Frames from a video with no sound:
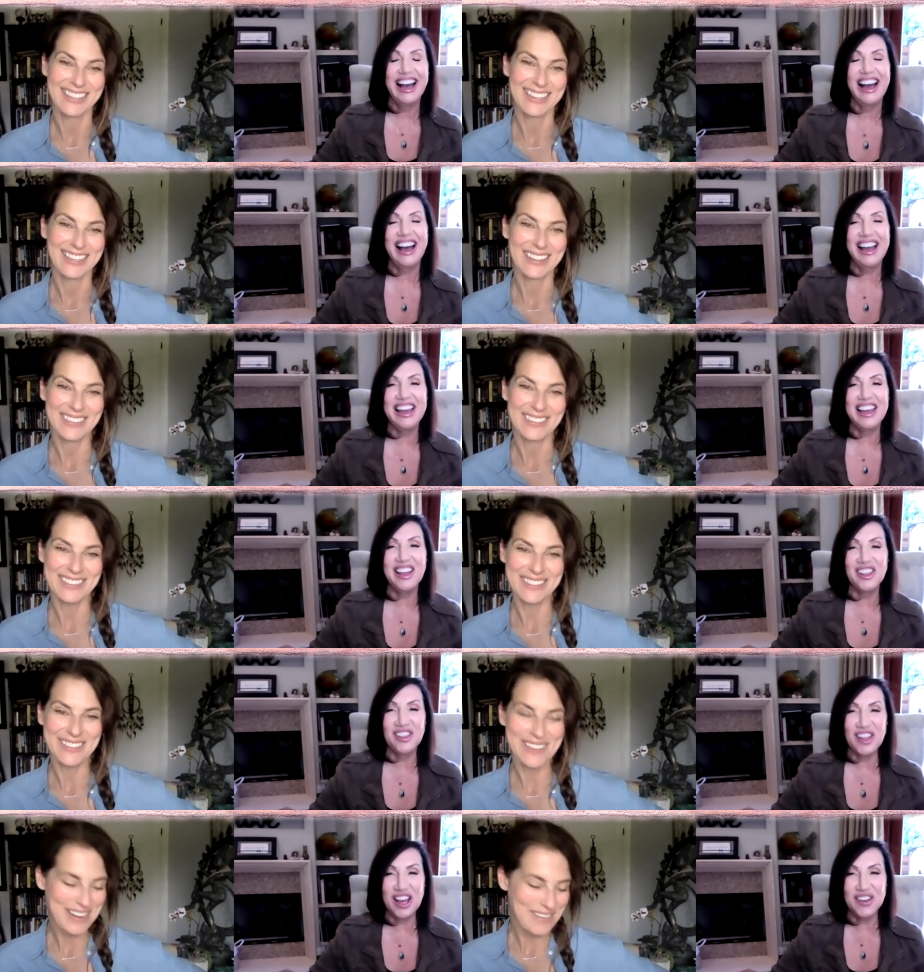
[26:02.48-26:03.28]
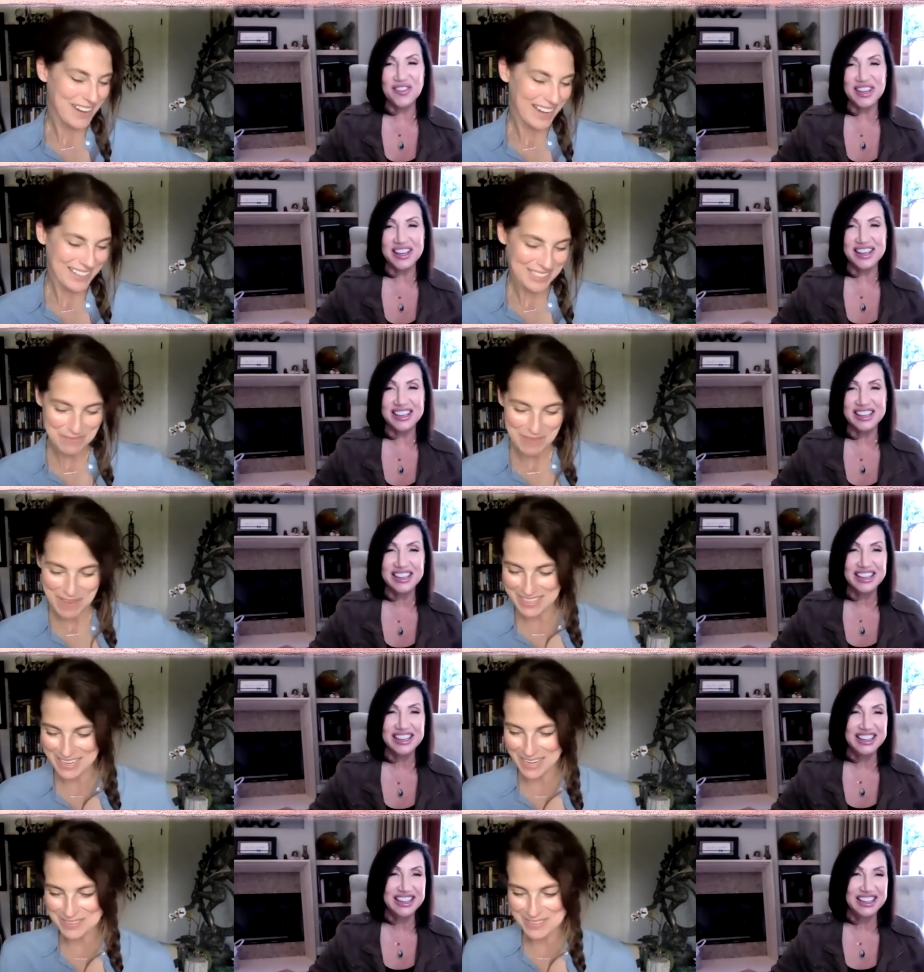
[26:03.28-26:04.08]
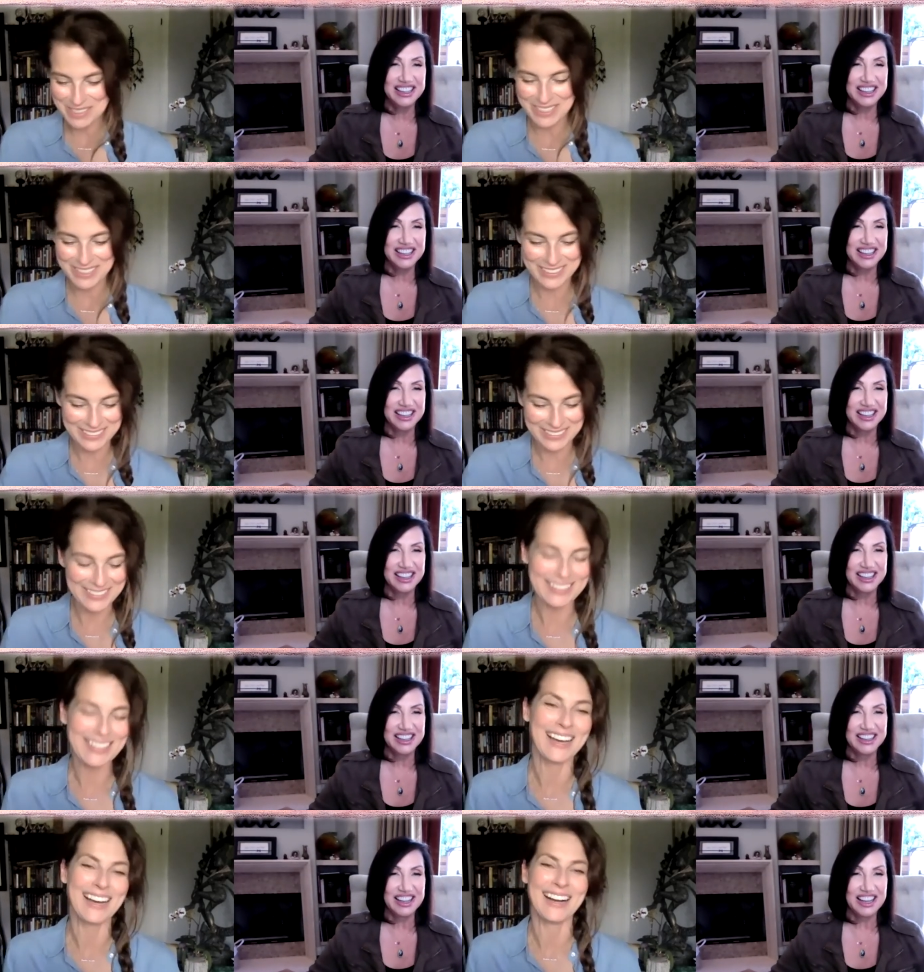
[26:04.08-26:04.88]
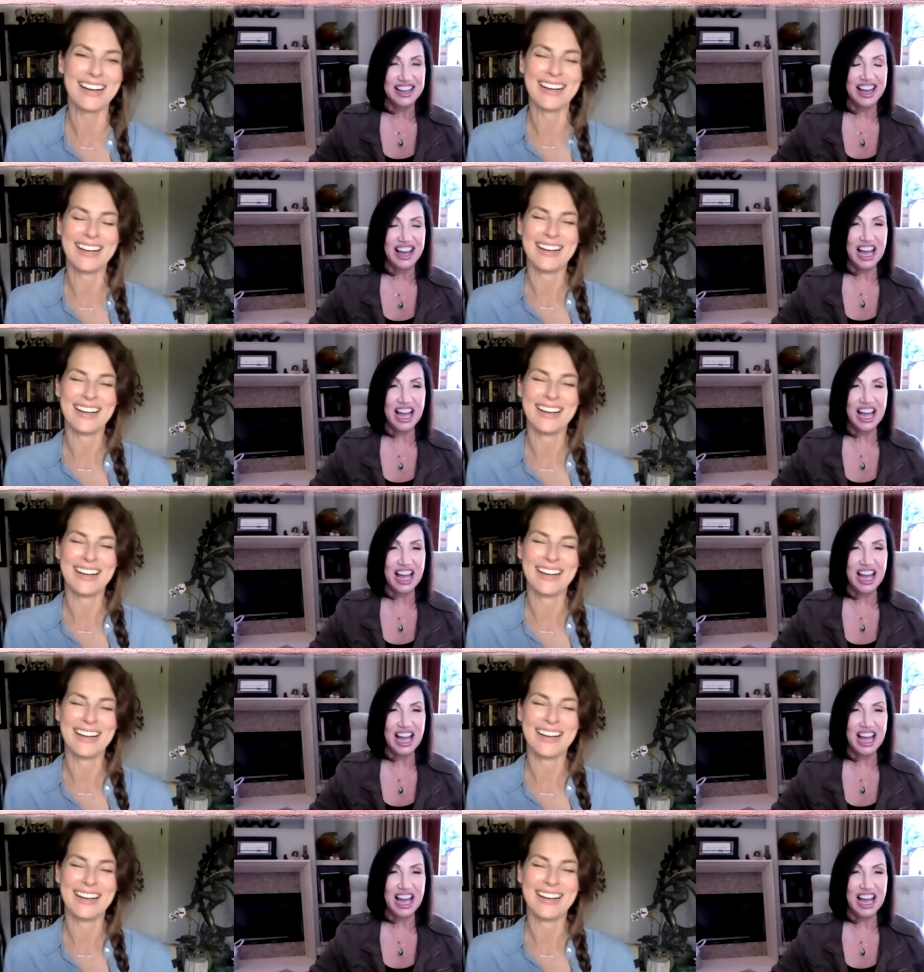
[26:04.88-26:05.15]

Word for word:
Speaker 1: I love it. Afternoon, yeah.